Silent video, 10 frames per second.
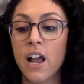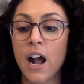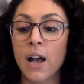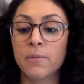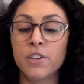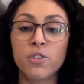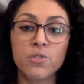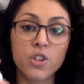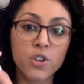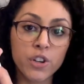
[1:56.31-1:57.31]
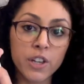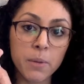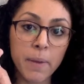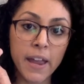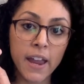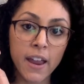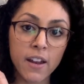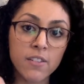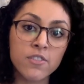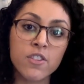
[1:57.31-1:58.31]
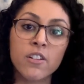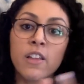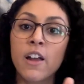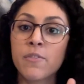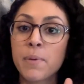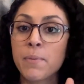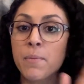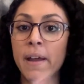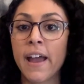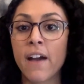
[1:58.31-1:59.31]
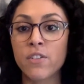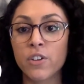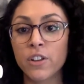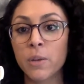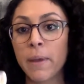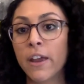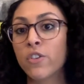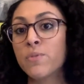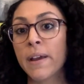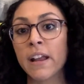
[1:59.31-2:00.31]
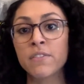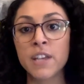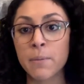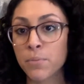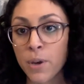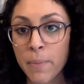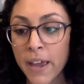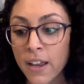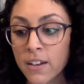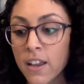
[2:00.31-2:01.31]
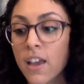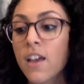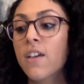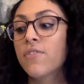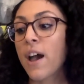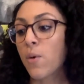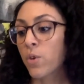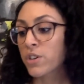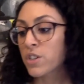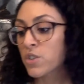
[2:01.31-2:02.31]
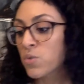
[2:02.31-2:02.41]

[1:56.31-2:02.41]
I'm going to use acrylic paint. A lot of people might have acrylic paint, or you might have tempera paint. That works as